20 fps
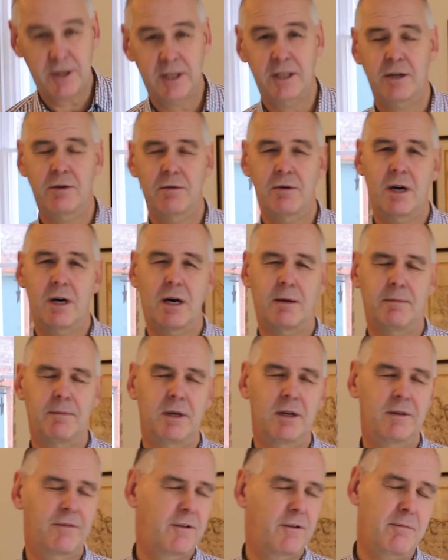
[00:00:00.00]
in your arm.
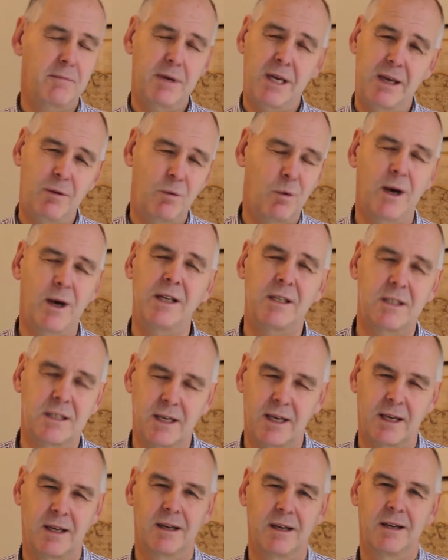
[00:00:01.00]
For me,
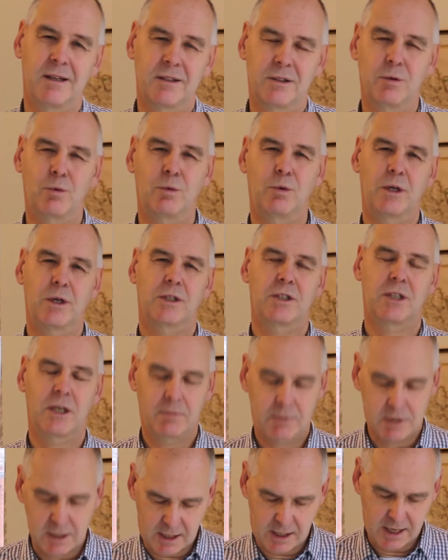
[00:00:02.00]
waiting to
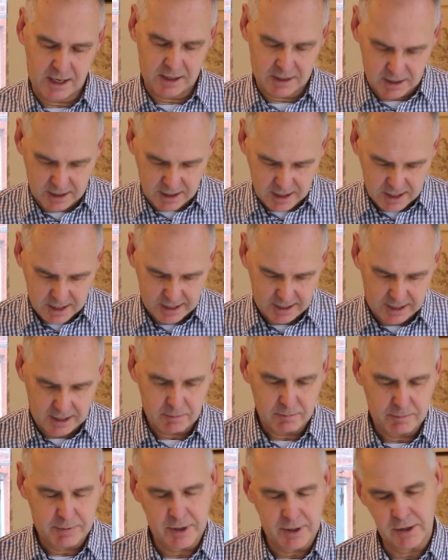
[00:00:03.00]
worship together
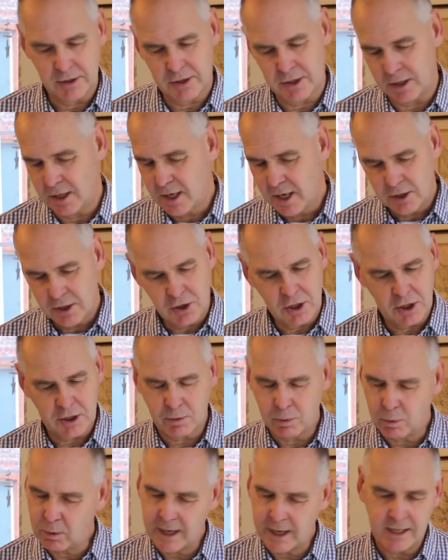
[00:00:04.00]
in person.
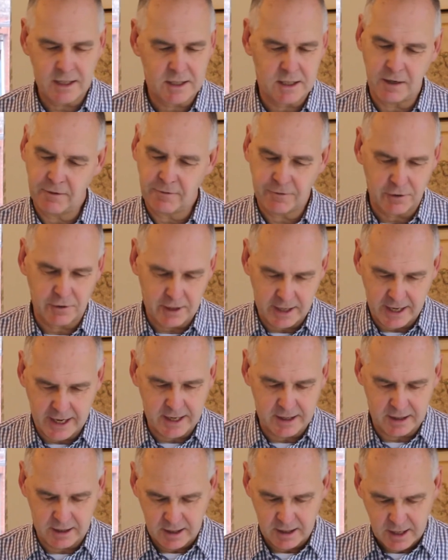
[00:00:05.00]
Just waiting for an
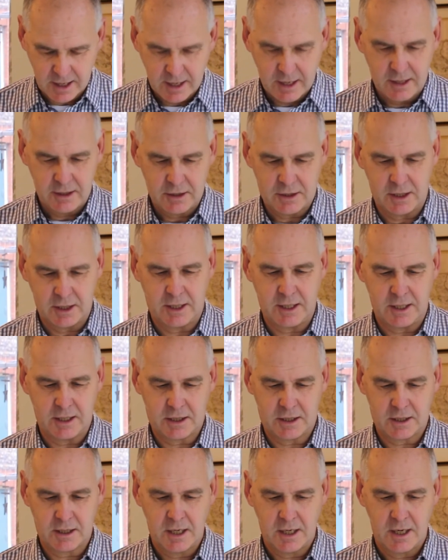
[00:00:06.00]
end to
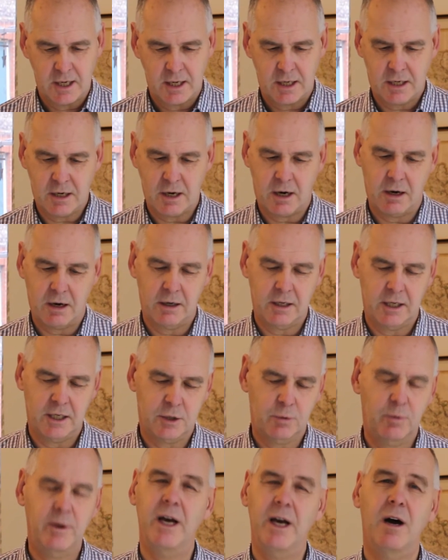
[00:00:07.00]
this
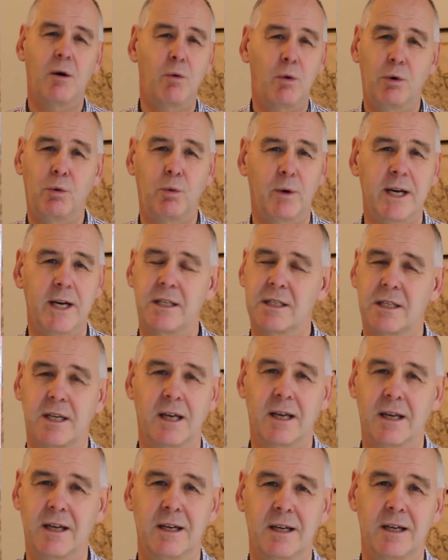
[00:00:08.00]
carnage. We are all
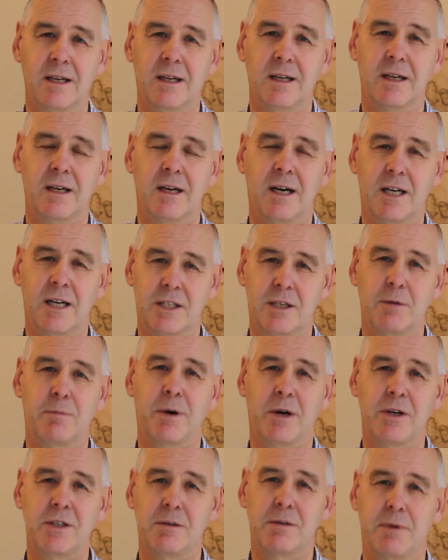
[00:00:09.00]
waiting, I
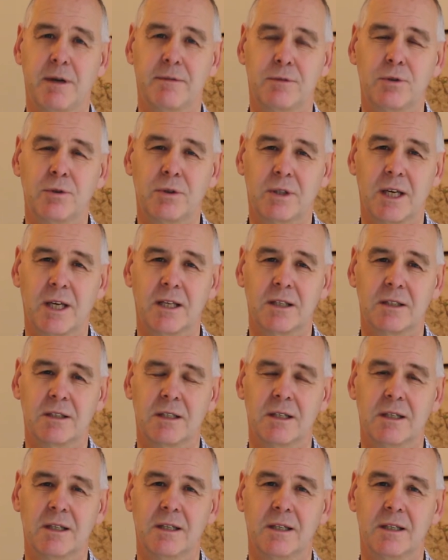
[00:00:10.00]
suppose, above all
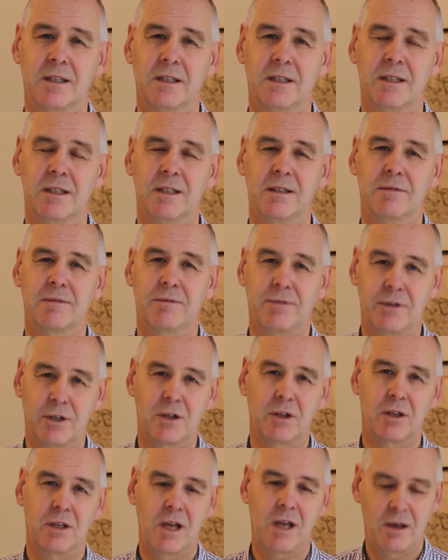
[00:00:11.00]
things, for
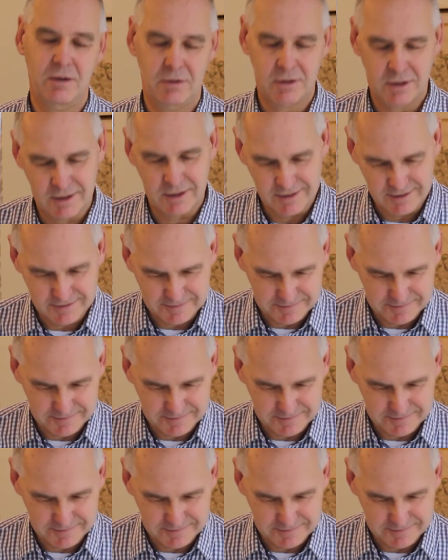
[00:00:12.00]
good news.